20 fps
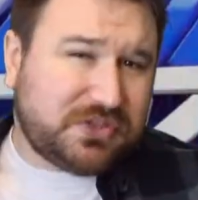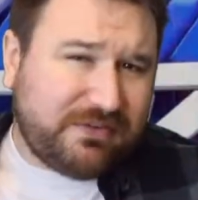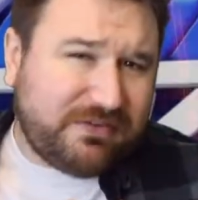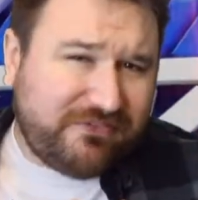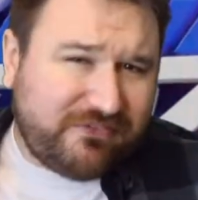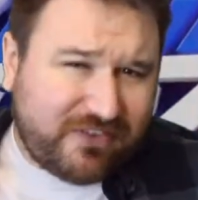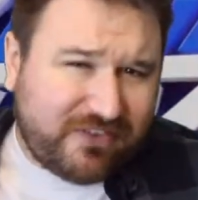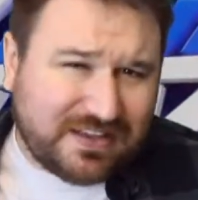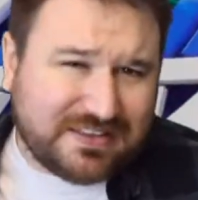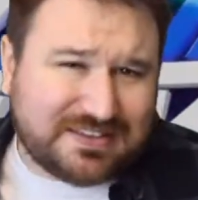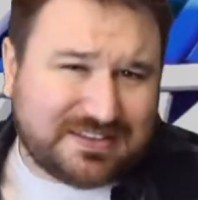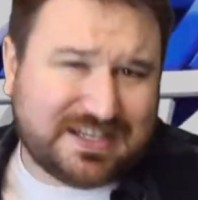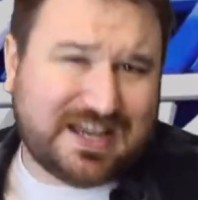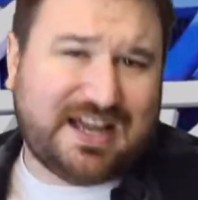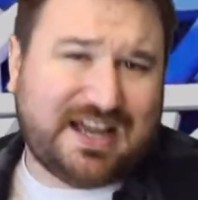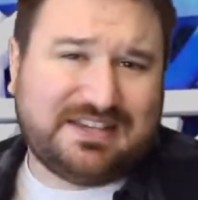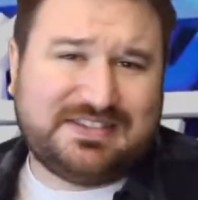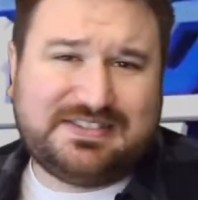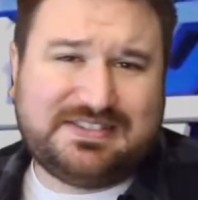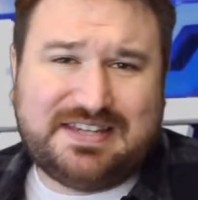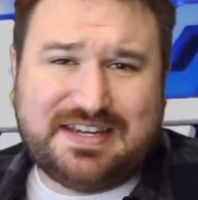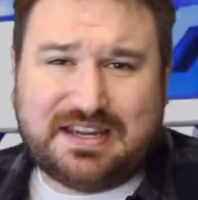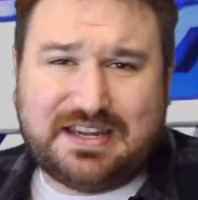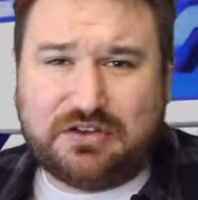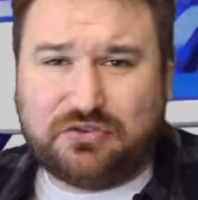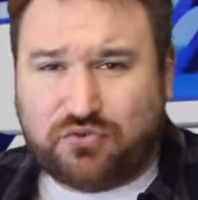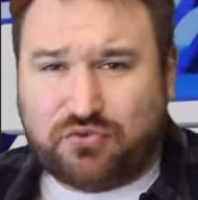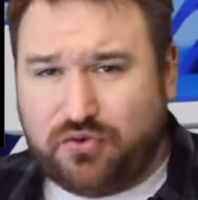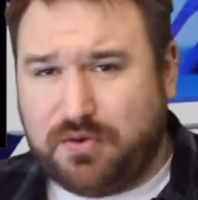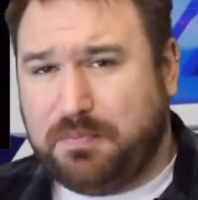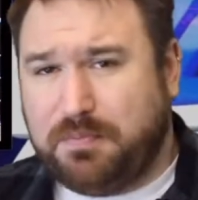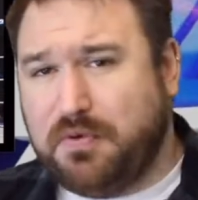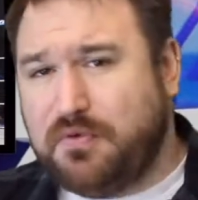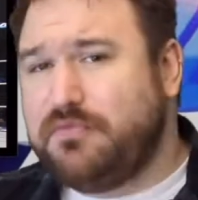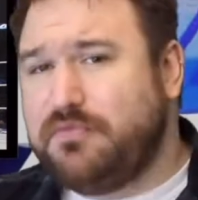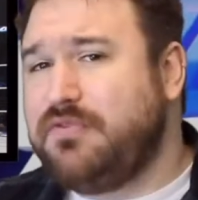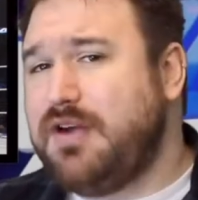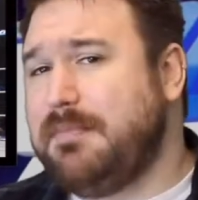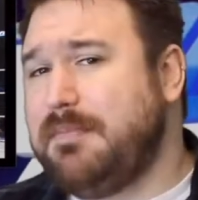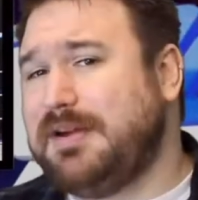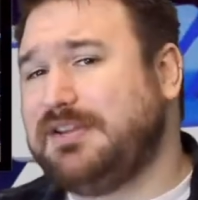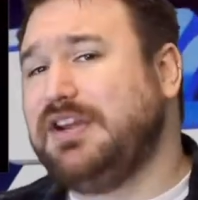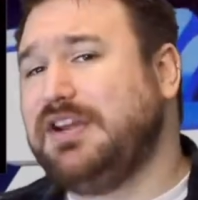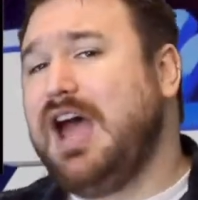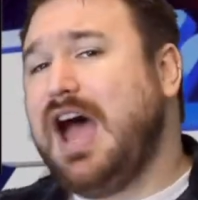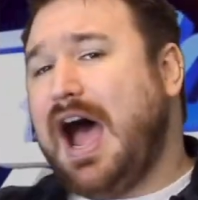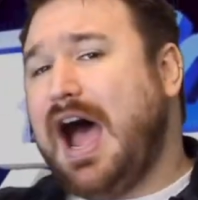a fantastic triple threat match.